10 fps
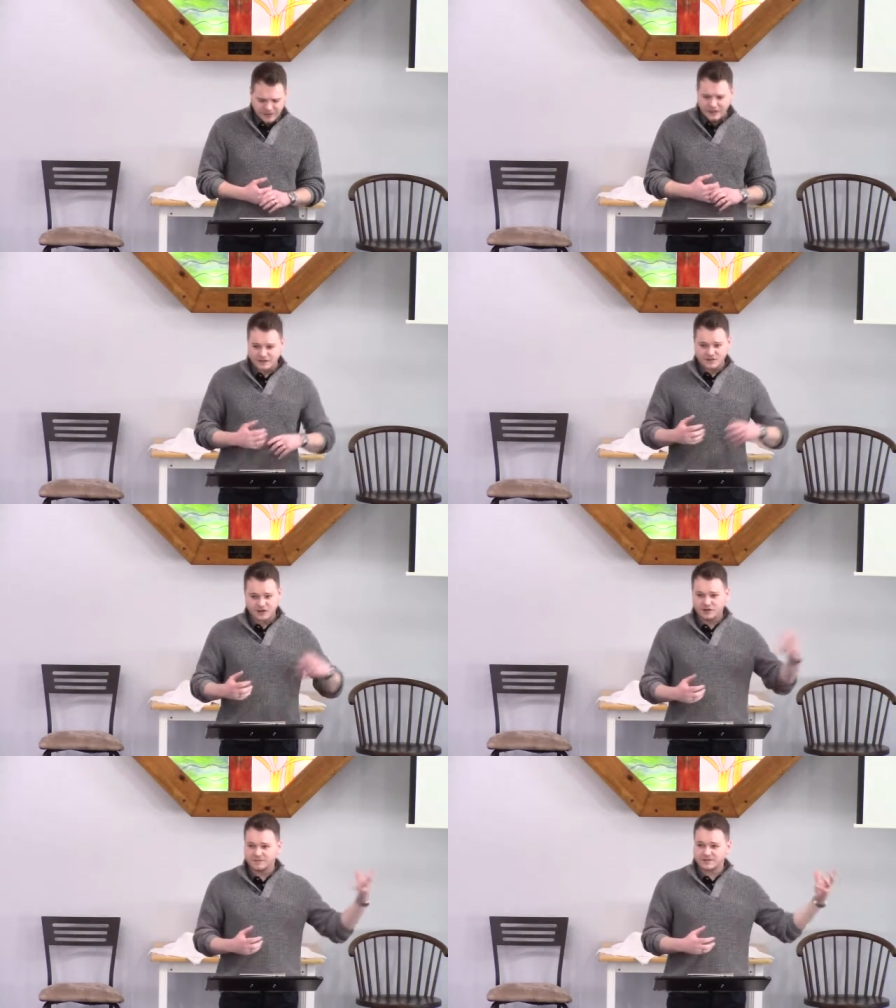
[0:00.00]
and
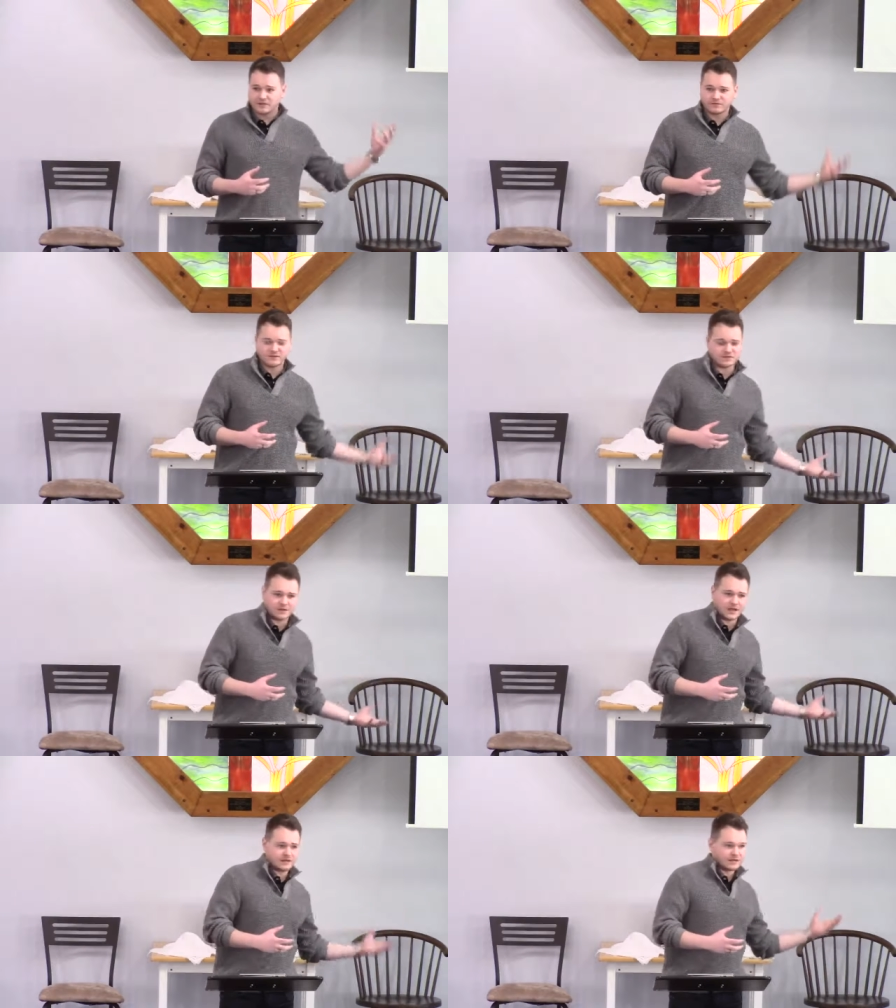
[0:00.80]
Saul
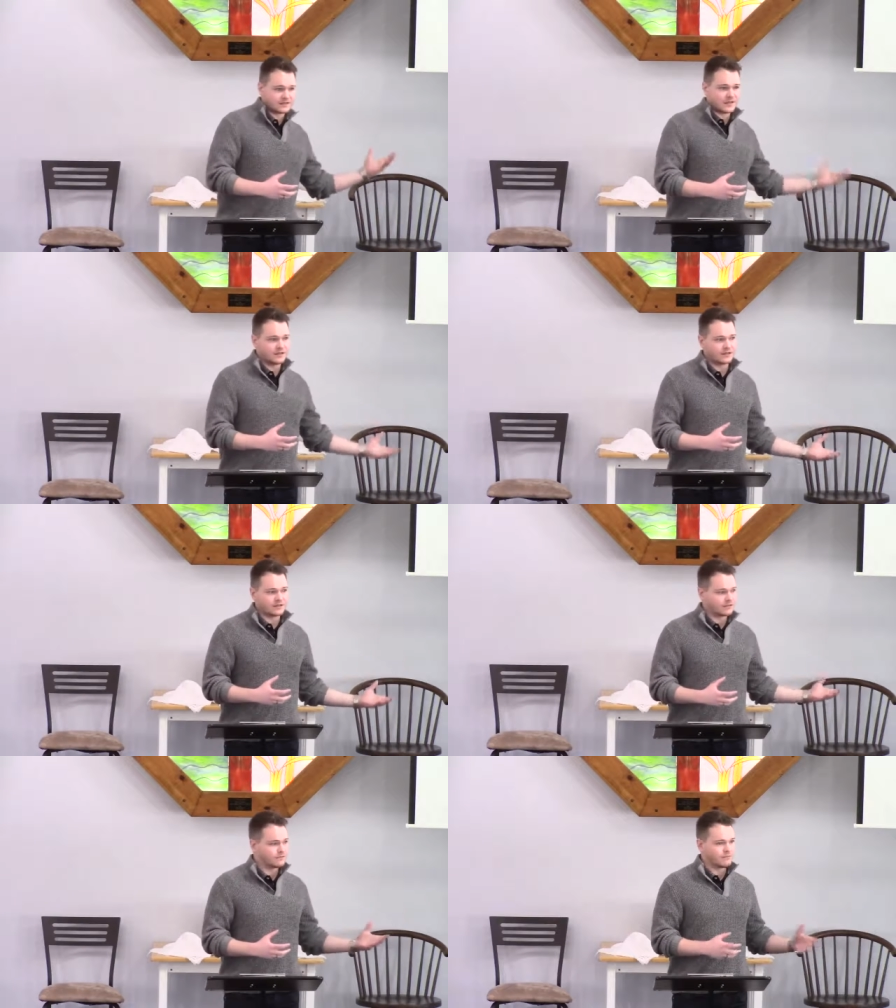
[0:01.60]
himself kind of descended
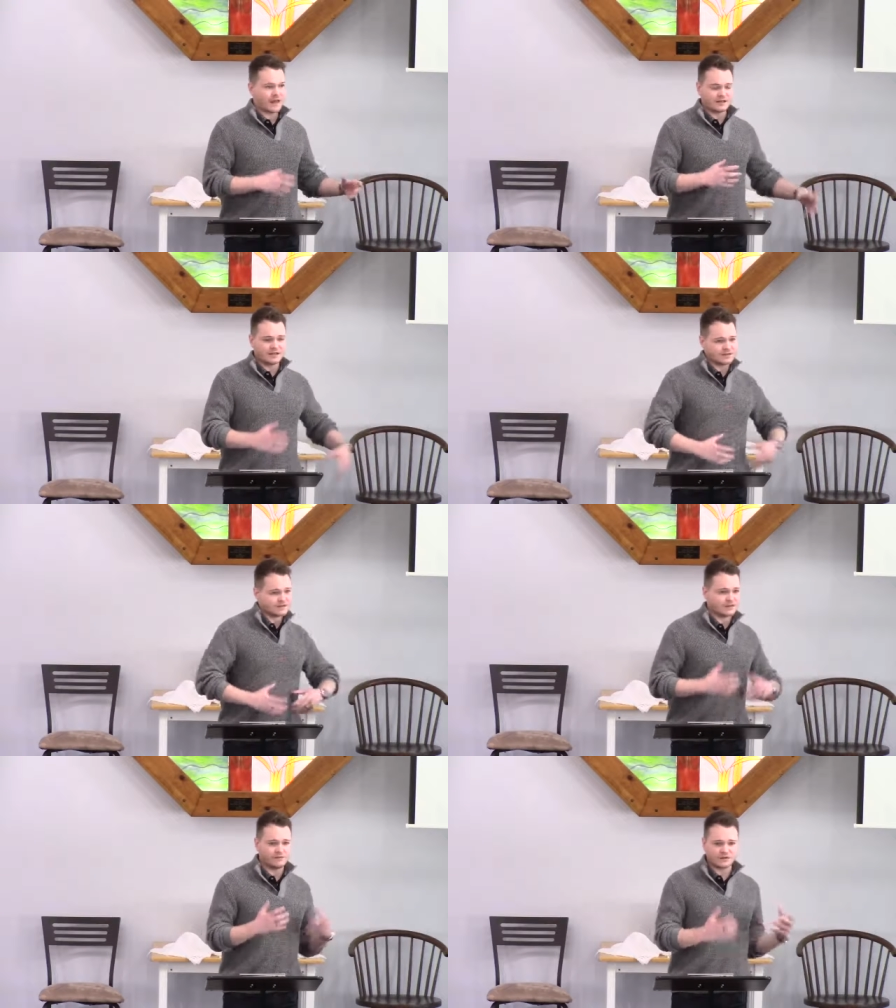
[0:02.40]
into madness
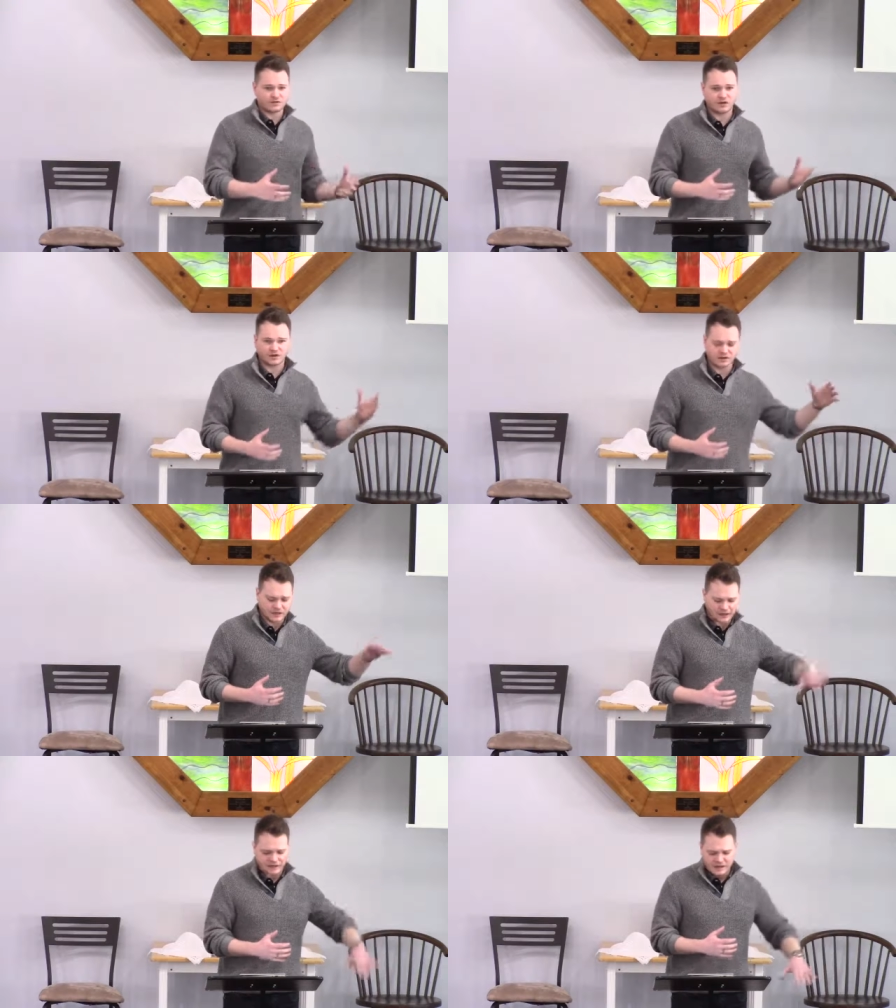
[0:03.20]
and self
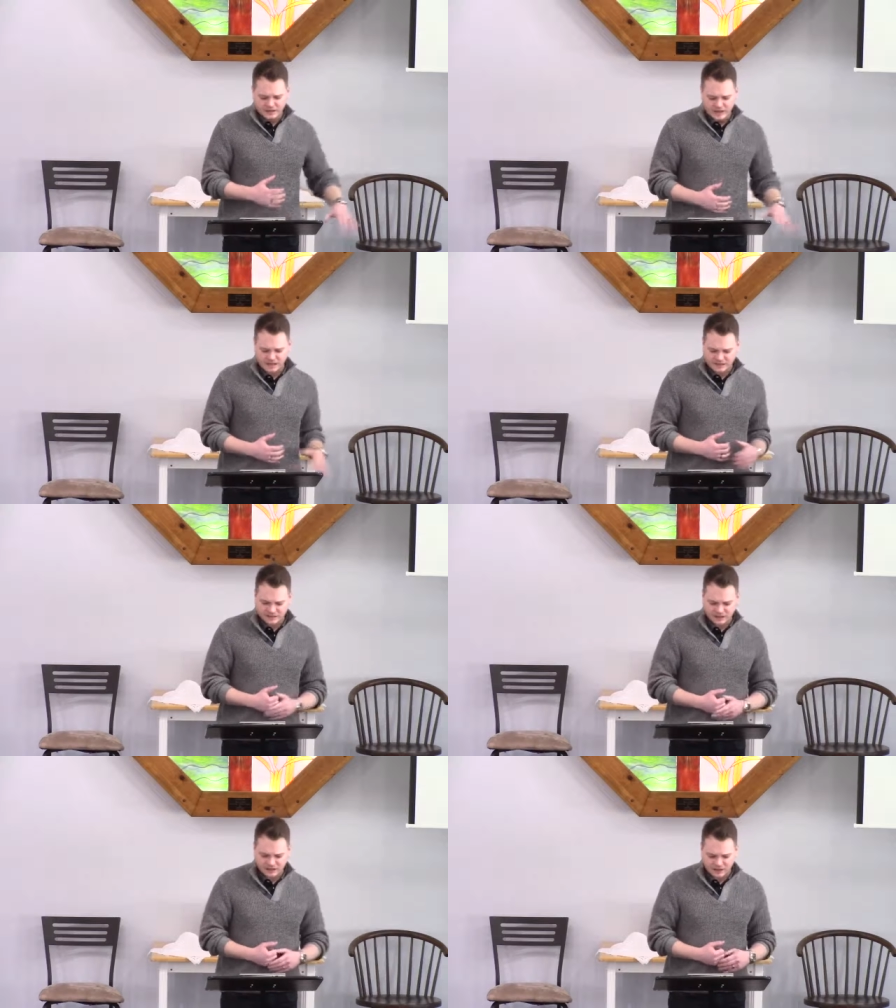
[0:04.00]
destruction um, as
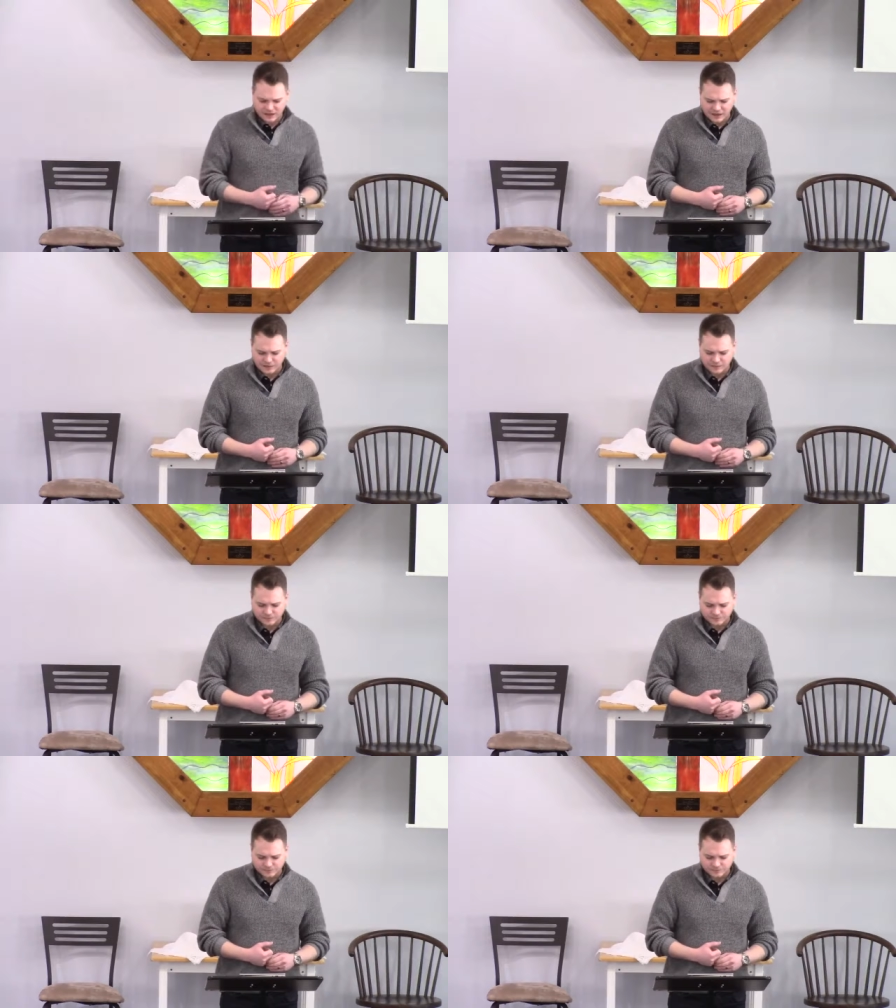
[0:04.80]
he declined.